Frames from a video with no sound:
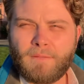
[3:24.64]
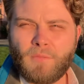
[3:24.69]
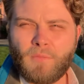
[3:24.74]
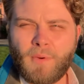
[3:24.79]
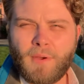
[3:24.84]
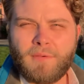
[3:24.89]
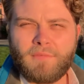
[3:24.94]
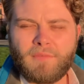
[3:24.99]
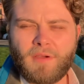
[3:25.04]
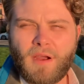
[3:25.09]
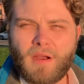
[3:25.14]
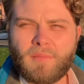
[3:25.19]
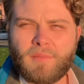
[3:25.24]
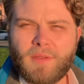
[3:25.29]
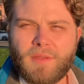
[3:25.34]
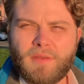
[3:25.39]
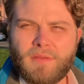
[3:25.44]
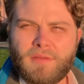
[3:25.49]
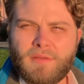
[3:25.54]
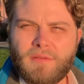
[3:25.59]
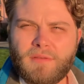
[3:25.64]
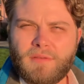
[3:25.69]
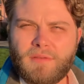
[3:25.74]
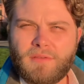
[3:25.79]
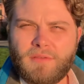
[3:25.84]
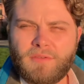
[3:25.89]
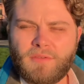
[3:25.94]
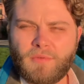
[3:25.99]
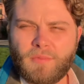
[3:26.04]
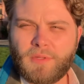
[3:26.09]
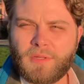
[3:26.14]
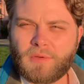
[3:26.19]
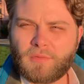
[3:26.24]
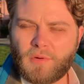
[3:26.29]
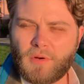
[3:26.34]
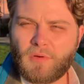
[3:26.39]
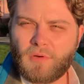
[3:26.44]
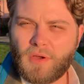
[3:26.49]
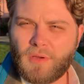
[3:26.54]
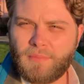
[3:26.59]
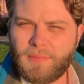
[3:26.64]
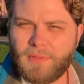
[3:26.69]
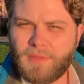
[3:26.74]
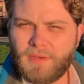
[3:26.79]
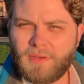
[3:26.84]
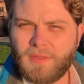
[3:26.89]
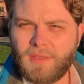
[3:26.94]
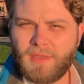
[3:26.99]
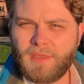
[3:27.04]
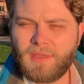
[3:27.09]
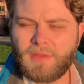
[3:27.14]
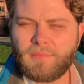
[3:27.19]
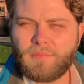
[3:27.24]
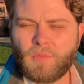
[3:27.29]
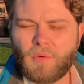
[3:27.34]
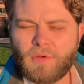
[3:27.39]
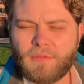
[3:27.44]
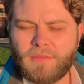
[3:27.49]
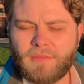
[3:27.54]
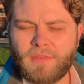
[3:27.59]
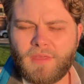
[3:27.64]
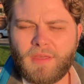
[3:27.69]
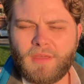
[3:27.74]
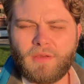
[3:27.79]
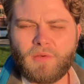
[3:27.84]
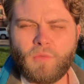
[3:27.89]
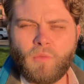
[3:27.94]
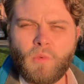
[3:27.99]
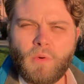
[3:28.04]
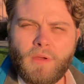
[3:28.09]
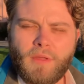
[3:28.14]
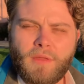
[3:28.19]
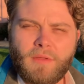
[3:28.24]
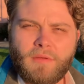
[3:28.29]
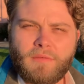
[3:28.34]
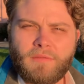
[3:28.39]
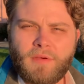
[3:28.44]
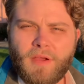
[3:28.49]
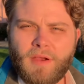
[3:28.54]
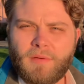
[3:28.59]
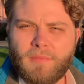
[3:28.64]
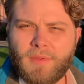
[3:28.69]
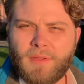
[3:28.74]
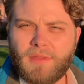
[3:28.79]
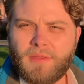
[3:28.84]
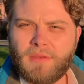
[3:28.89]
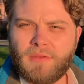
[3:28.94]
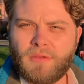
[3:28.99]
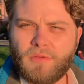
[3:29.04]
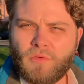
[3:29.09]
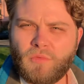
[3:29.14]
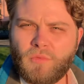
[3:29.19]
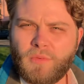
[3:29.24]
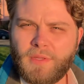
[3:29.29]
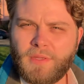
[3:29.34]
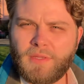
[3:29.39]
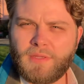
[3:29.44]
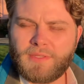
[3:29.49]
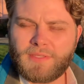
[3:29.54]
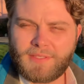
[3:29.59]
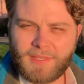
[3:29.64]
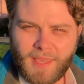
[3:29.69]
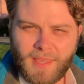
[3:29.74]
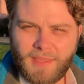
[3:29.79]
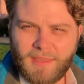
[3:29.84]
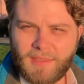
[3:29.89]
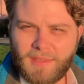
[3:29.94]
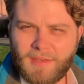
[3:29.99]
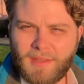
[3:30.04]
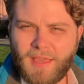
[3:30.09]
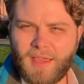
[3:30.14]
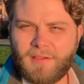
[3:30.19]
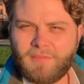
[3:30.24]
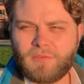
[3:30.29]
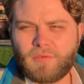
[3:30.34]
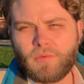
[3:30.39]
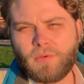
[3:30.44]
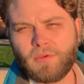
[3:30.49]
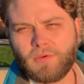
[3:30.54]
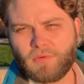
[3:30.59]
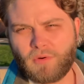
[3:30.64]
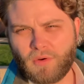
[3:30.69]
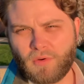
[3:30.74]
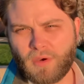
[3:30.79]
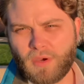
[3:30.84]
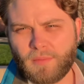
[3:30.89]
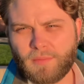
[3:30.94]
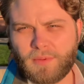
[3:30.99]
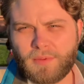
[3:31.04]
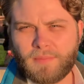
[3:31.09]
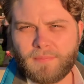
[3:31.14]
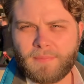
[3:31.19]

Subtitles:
What environment do we grow up in, and more than that, what environment do we stay in after we grow up?